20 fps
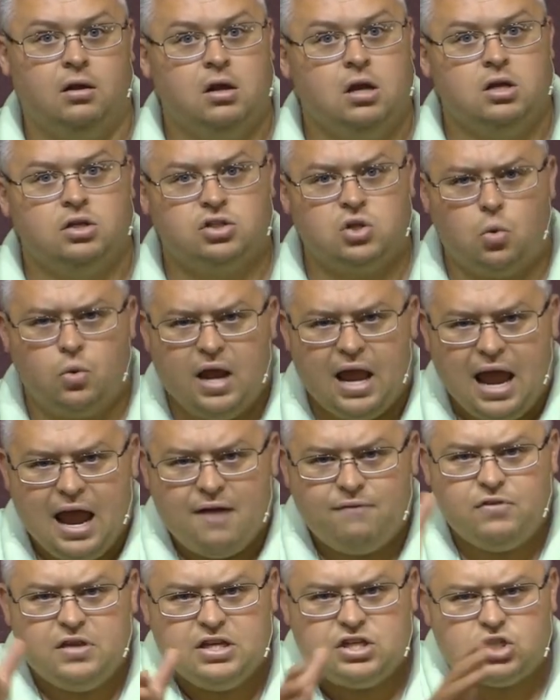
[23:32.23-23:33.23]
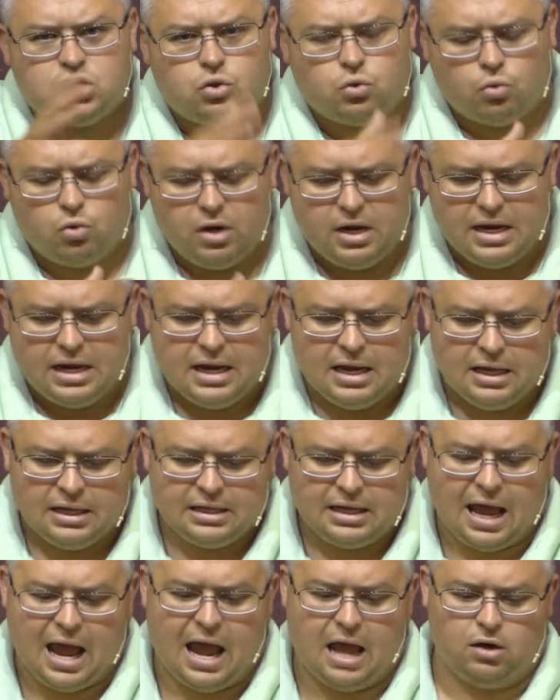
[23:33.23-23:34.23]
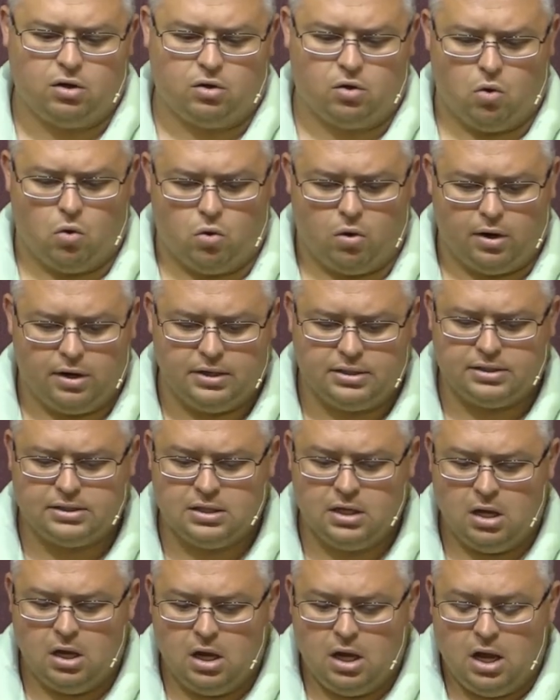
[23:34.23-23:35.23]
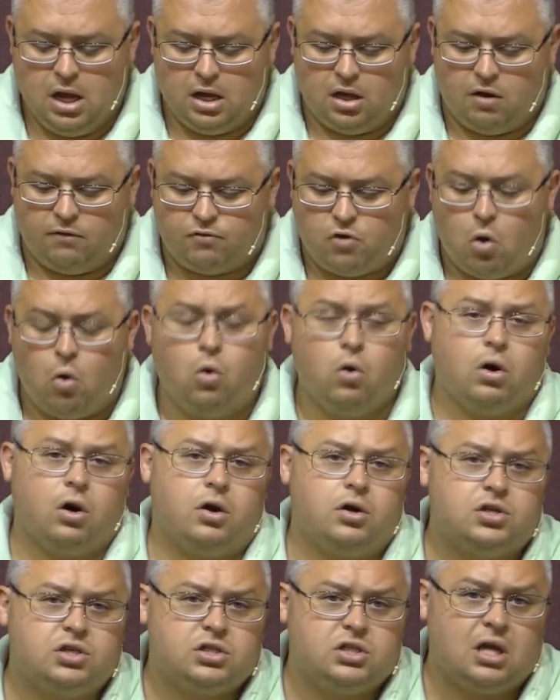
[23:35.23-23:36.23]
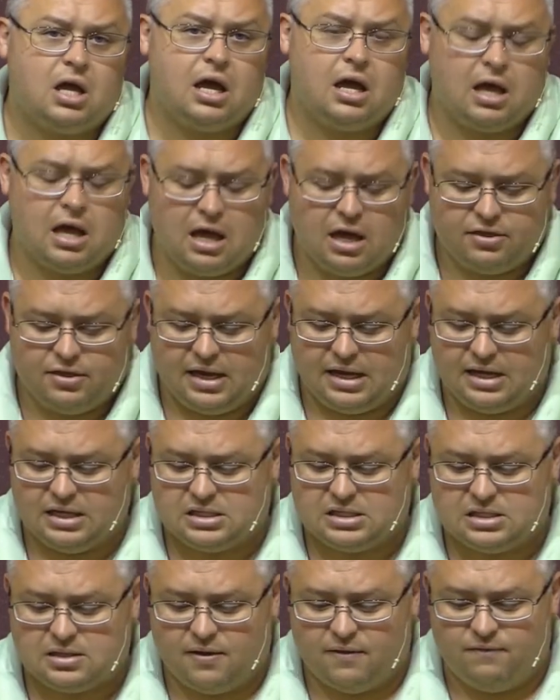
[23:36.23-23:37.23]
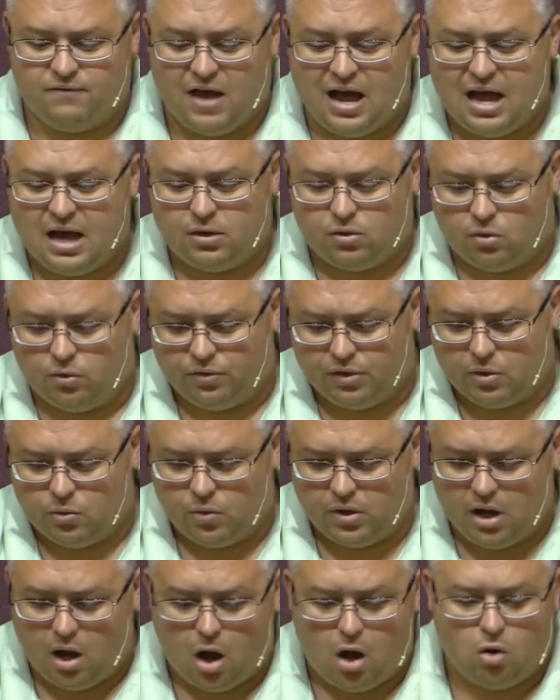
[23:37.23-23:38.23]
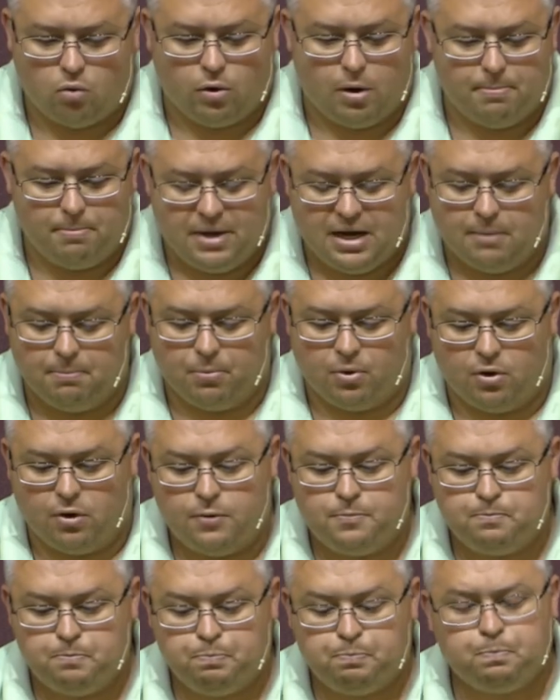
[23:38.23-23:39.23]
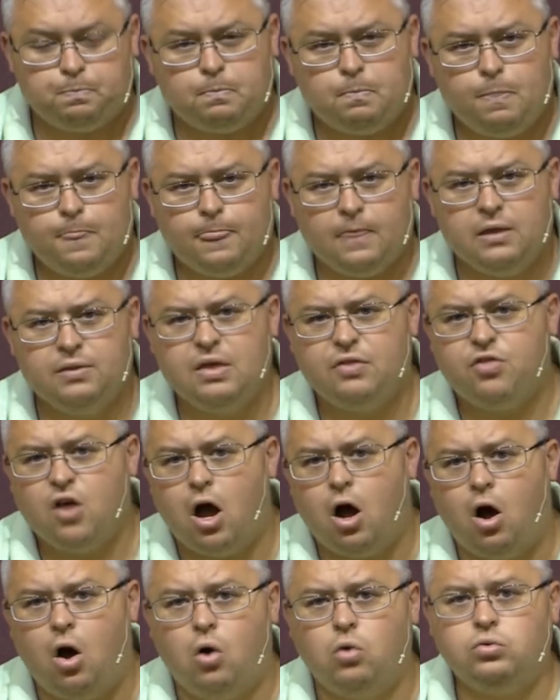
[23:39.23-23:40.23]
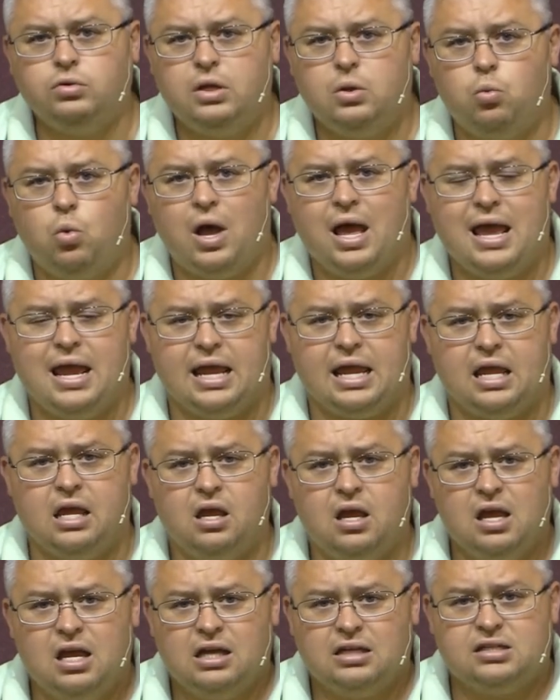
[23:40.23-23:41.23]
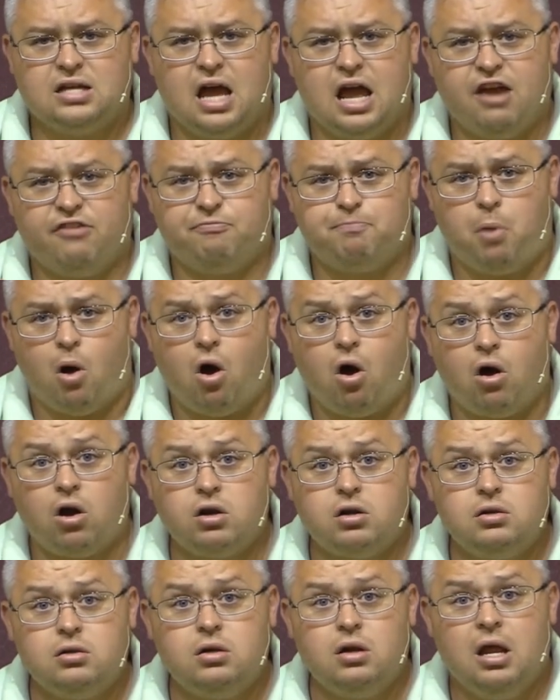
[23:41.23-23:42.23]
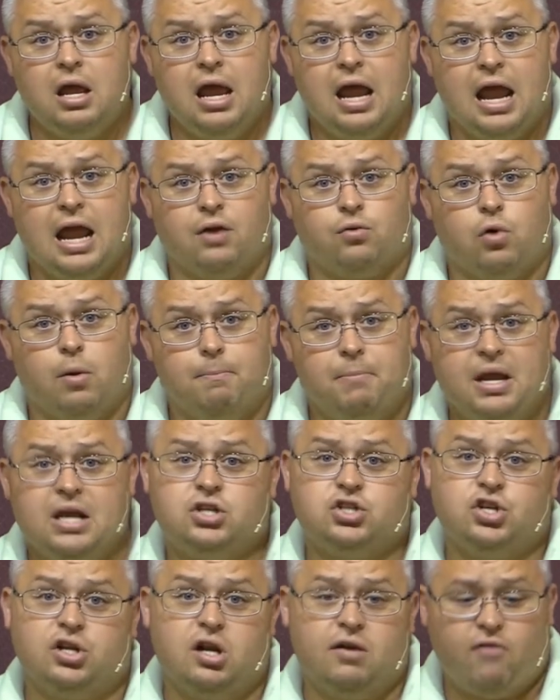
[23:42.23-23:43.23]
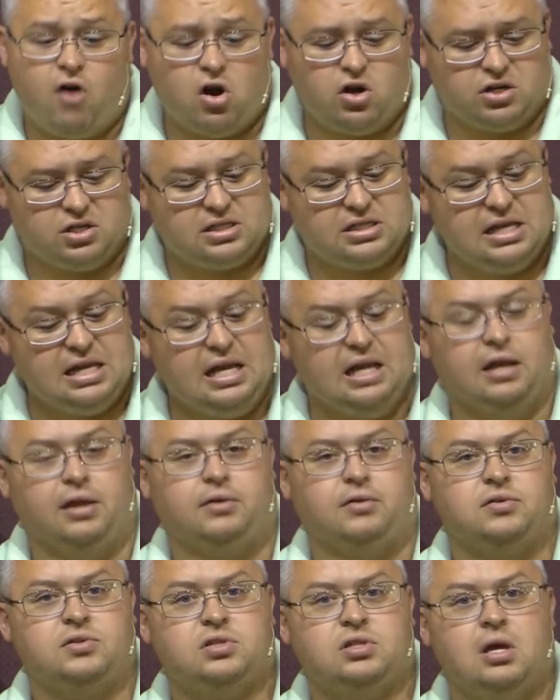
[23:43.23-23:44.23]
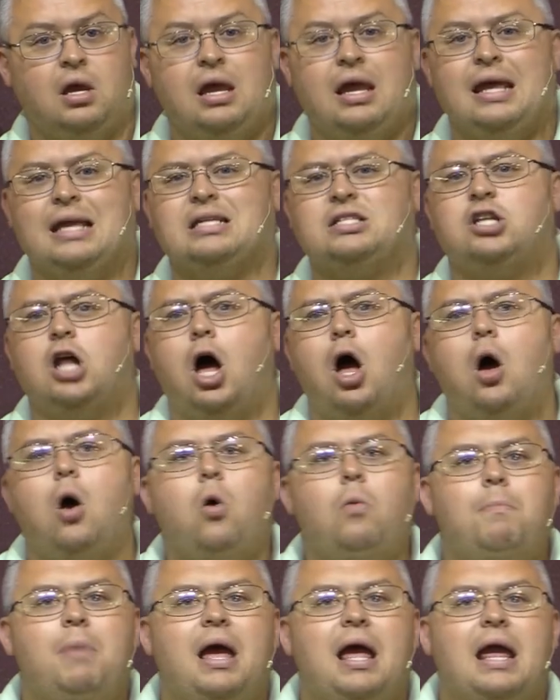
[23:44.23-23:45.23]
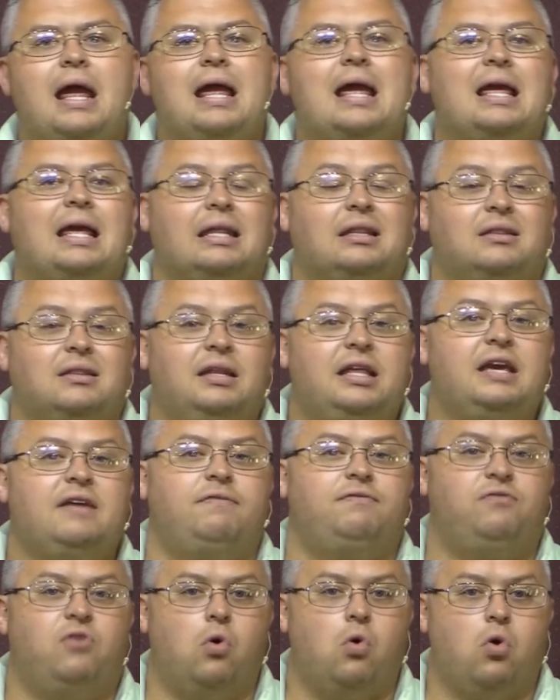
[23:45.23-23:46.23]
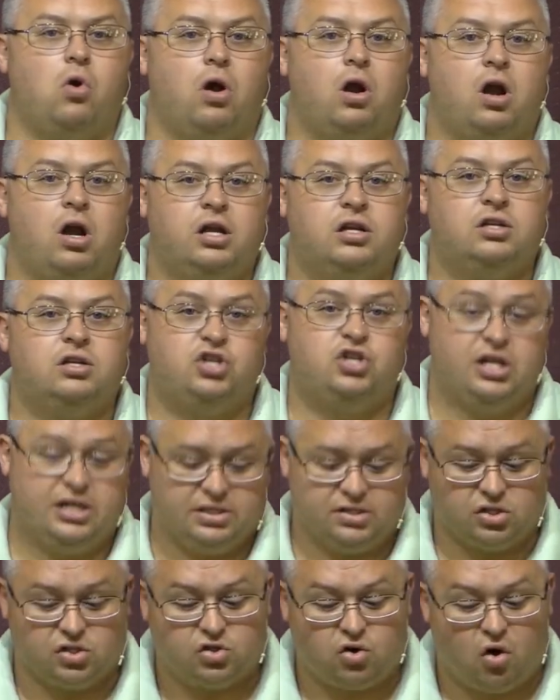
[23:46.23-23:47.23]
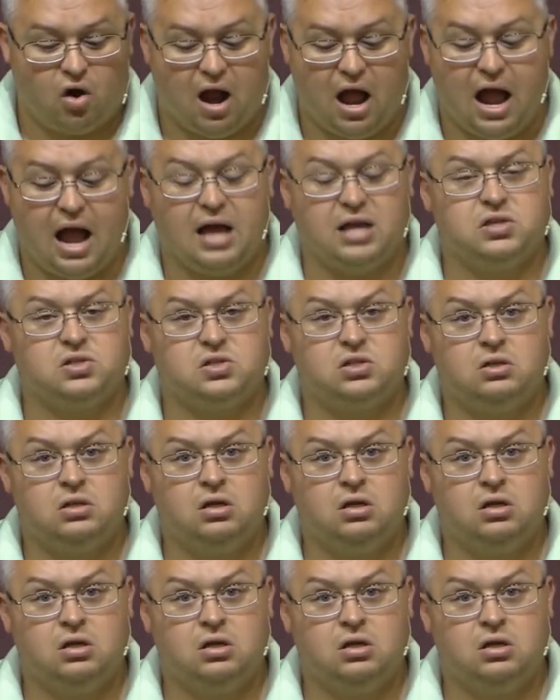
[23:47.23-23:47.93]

So we have these three categories. And of course, uh, I think it's vital that we all remember that the only way to have pardon and remission of our sins is to obey and live for Jesus Christ.